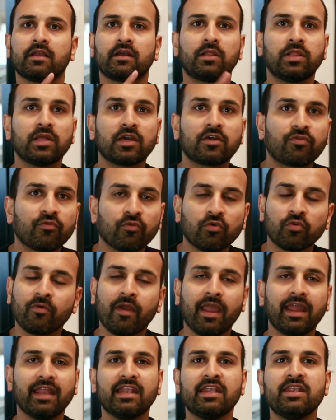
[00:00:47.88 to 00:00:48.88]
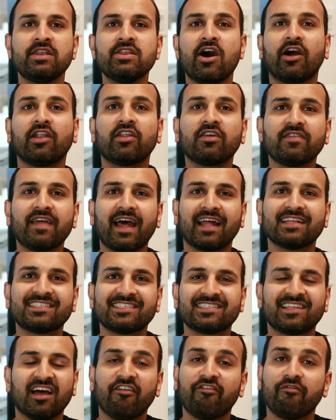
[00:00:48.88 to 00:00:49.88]
click-through rate, none of that
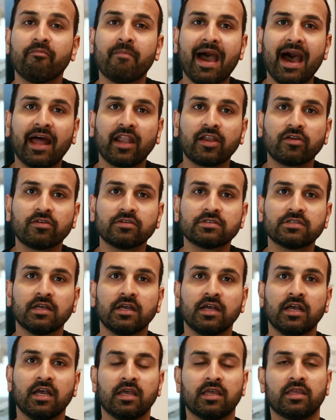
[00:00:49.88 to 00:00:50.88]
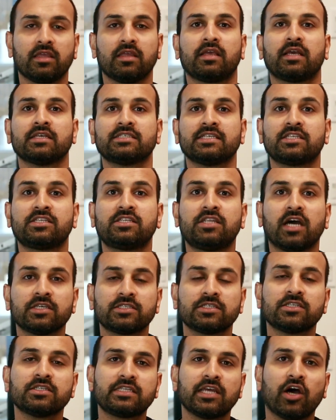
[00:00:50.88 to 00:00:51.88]
stuff matters because it
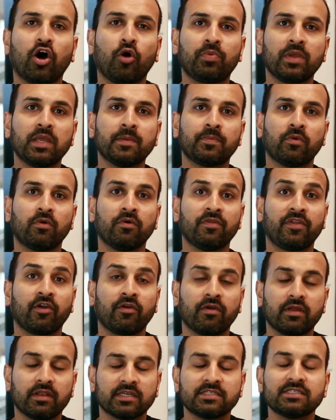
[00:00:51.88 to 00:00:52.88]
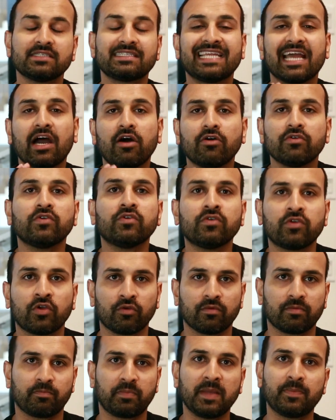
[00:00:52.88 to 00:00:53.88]
doesn't tell people, doesn't tell you
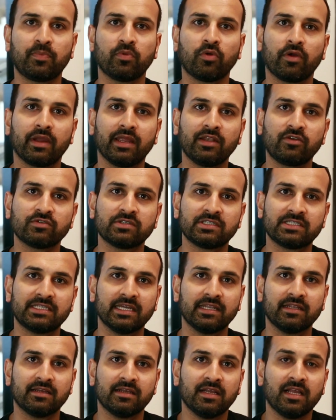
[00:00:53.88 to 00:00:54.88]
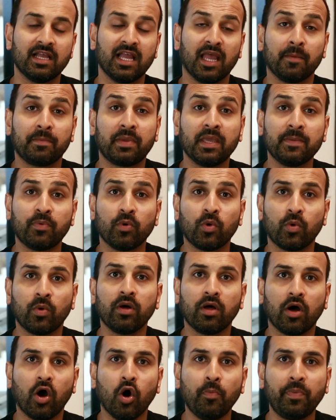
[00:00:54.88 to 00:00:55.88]
your people are interested. People
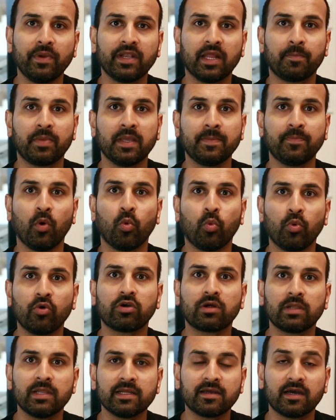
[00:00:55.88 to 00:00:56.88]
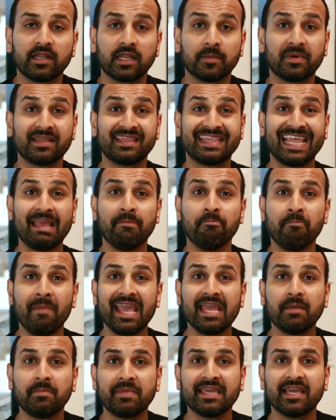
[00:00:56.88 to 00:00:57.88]
will open it, people will click on it, but they
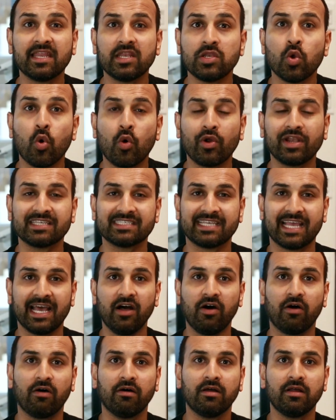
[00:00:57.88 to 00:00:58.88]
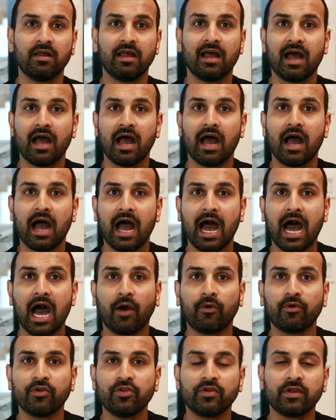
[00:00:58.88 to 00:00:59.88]
may be annoyed as hell.
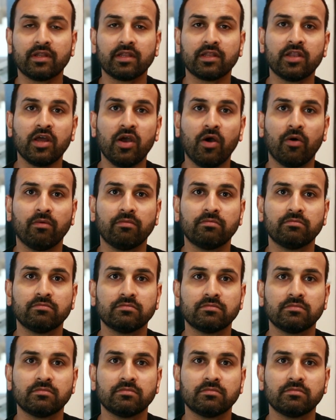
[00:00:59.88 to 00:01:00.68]
How are you going to know?